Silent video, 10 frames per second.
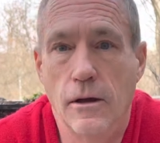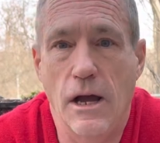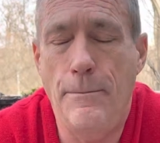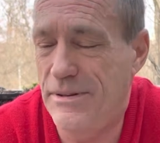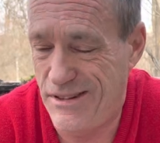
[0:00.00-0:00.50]

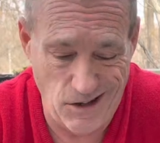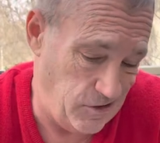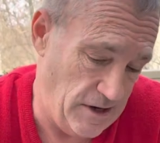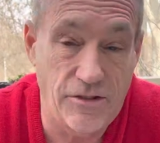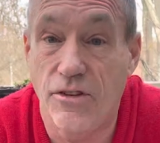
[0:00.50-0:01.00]

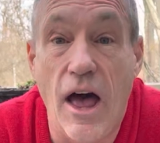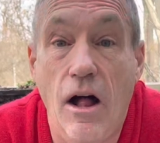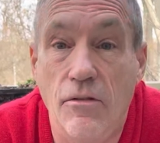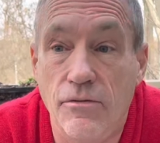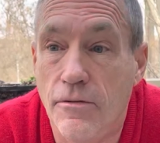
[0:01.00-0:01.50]
competition
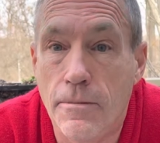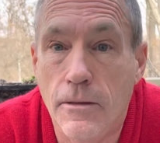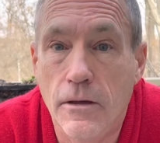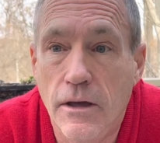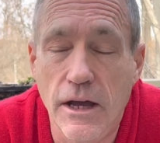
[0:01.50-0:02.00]
itself
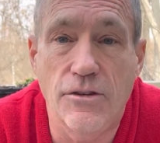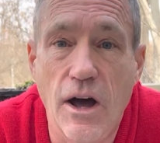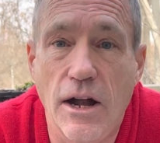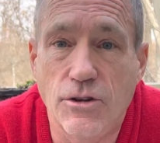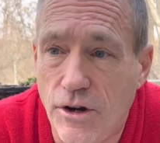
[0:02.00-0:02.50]
is
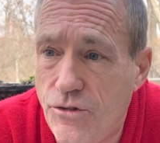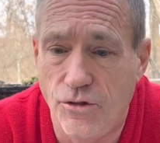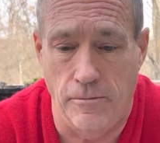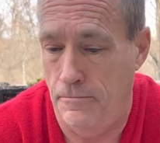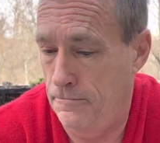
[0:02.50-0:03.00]
not Christian.